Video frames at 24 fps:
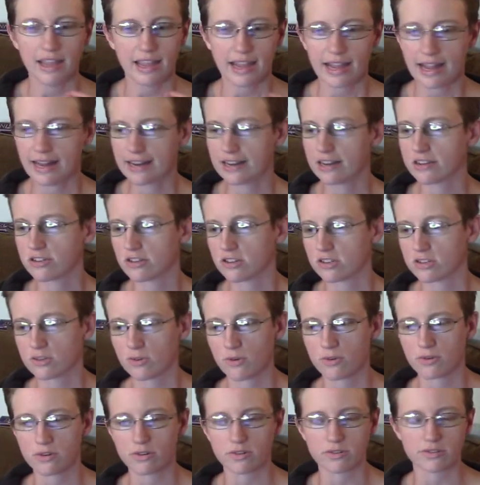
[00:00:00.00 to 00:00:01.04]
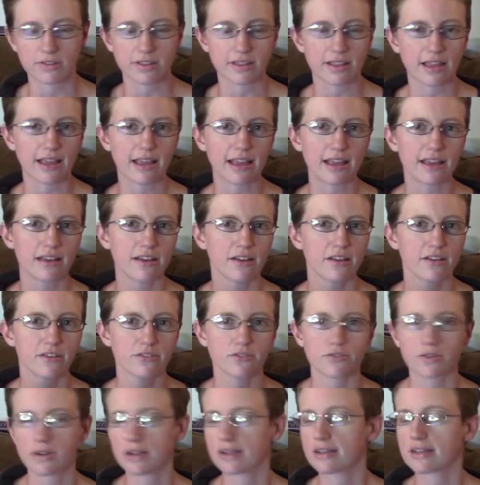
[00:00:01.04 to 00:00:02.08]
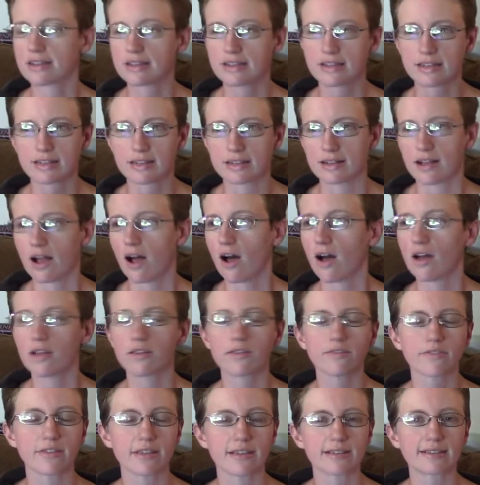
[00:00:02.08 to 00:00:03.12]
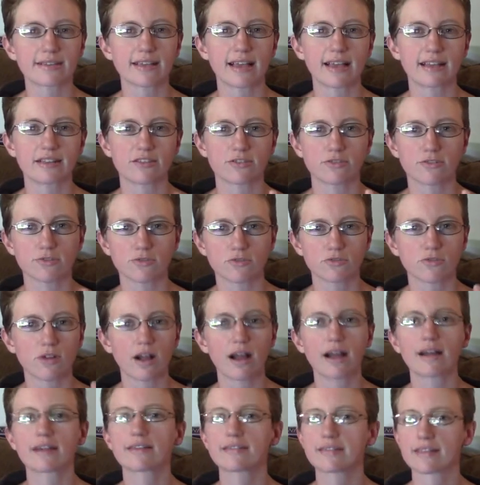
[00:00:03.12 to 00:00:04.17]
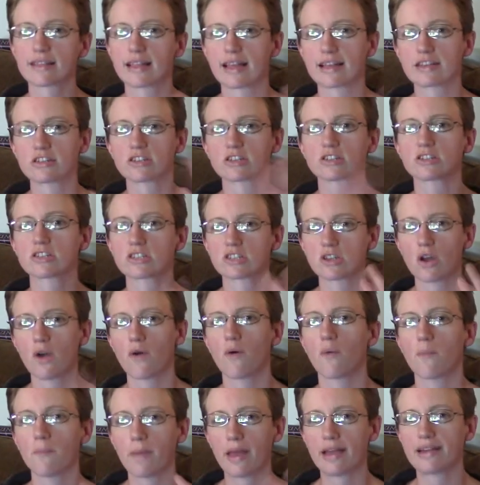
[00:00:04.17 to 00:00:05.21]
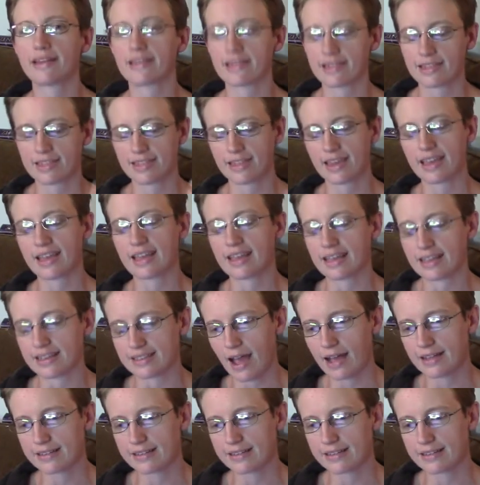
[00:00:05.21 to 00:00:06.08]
eating disorders, and they drink, and all of this, and do drugs, and like just so many things.